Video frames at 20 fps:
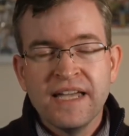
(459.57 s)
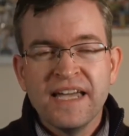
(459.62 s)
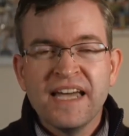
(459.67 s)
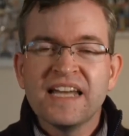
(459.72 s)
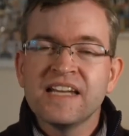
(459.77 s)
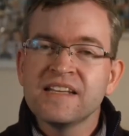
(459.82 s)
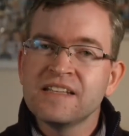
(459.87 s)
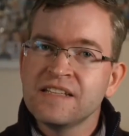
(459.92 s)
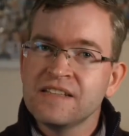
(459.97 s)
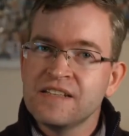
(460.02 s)

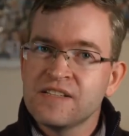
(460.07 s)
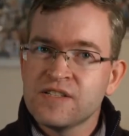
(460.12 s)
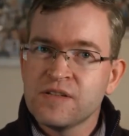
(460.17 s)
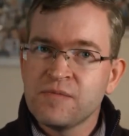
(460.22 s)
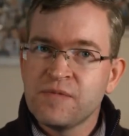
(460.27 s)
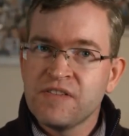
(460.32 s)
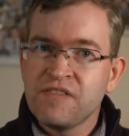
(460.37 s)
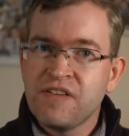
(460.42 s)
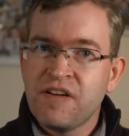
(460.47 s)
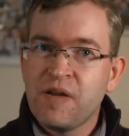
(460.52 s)
And I think there's
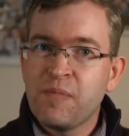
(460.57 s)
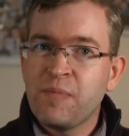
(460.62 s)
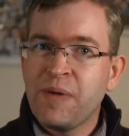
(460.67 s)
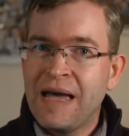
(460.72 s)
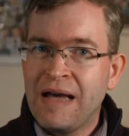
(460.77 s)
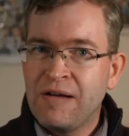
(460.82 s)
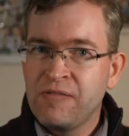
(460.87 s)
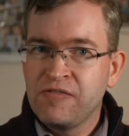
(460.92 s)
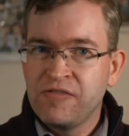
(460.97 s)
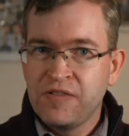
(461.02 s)
something very
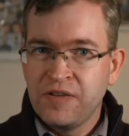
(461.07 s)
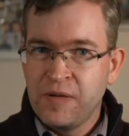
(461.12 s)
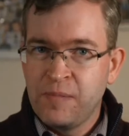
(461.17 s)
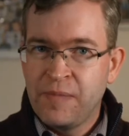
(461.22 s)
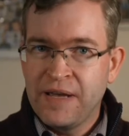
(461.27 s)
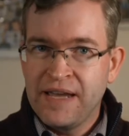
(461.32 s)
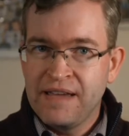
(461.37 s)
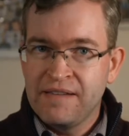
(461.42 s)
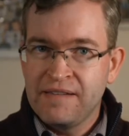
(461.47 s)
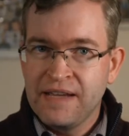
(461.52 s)
powerful
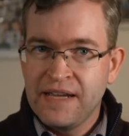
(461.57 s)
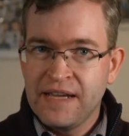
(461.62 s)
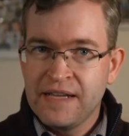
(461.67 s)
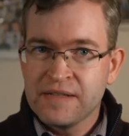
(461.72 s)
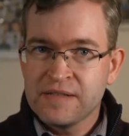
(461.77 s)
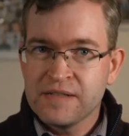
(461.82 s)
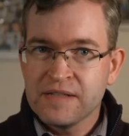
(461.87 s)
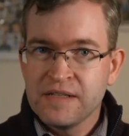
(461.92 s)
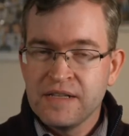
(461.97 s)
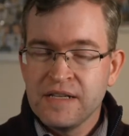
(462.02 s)
about
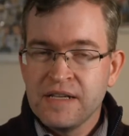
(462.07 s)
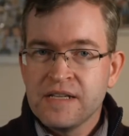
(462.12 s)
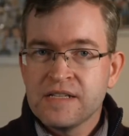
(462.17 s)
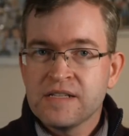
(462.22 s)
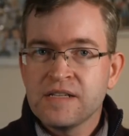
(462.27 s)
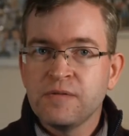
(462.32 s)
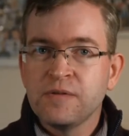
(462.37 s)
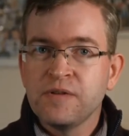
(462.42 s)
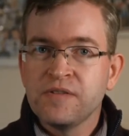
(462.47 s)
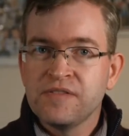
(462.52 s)
that.
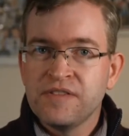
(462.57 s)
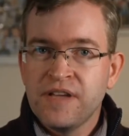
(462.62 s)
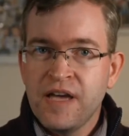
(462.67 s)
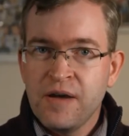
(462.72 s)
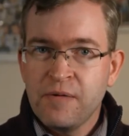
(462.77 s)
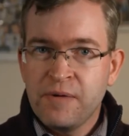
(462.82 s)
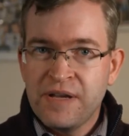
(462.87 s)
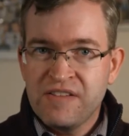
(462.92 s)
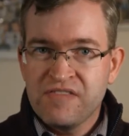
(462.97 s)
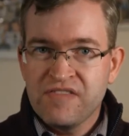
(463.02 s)
So
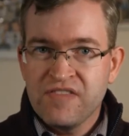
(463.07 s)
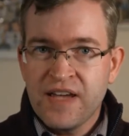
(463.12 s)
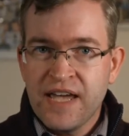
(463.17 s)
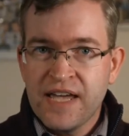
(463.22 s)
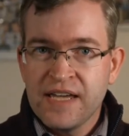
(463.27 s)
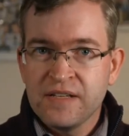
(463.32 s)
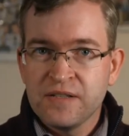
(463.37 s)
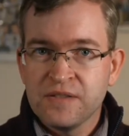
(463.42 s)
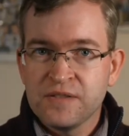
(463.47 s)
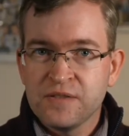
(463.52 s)
although it
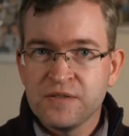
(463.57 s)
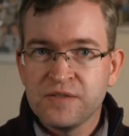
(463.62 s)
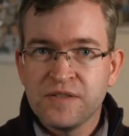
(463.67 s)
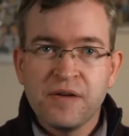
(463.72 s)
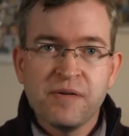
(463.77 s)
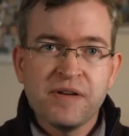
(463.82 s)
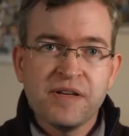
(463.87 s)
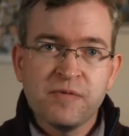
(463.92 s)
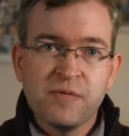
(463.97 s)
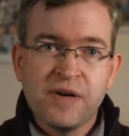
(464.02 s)
failed,
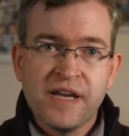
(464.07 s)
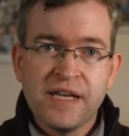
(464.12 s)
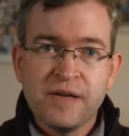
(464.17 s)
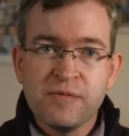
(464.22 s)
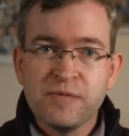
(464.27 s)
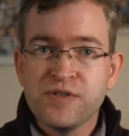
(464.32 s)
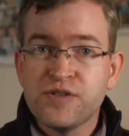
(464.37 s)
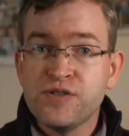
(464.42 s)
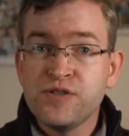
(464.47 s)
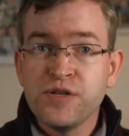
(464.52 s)
although in a way it
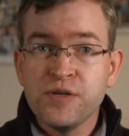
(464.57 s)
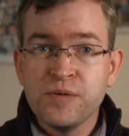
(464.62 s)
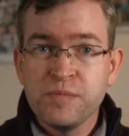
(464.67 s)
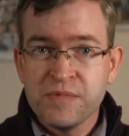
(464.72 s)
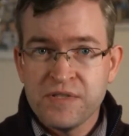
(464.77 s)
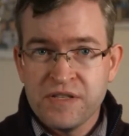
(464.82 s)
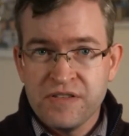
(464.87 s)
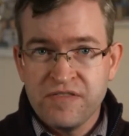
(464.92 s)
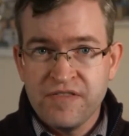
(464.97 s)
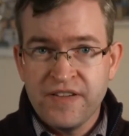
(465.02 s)
was
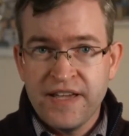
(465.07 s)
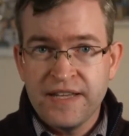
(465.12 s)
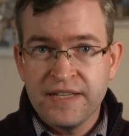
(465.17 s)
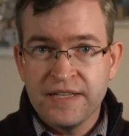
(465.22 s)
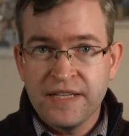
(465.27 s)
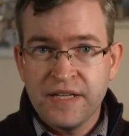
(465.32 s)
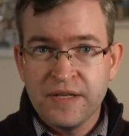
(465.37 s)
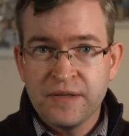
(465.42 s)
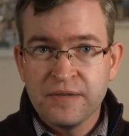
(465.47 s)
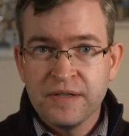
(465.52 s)
doomed to
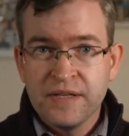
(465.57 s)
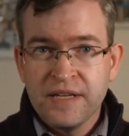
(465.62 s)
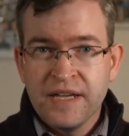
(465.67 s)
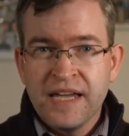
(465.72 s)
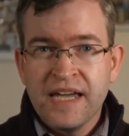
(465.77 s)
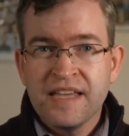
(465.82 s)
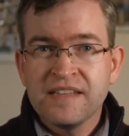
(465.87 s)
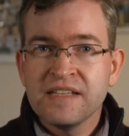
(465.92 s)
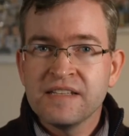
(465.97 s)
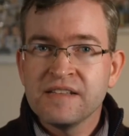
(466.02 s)
failure,
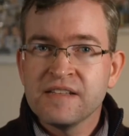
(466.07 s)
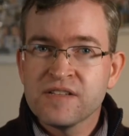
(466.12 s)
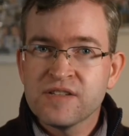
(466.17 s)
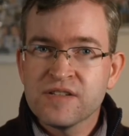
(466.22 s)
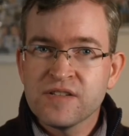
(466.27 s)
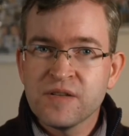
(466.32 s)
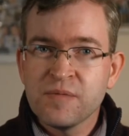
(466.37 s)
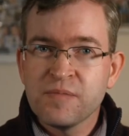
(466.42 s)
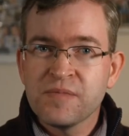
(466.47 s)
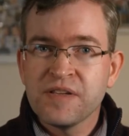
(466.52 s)
I think there's
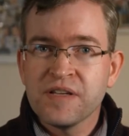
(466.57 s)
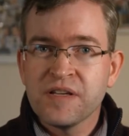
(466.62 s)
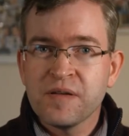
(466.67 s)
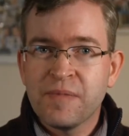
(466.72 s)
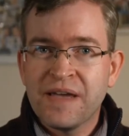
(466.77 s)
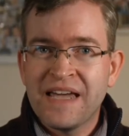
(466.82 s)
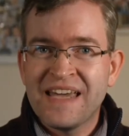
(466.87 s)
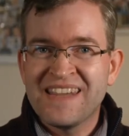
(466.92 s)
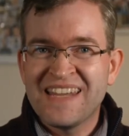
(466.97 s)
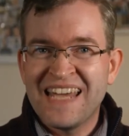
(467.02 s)
something
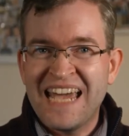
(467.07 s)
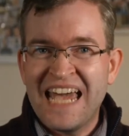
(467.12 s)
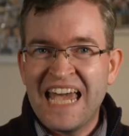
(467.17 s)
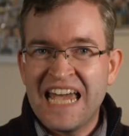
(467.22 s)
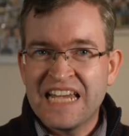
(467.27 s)
about that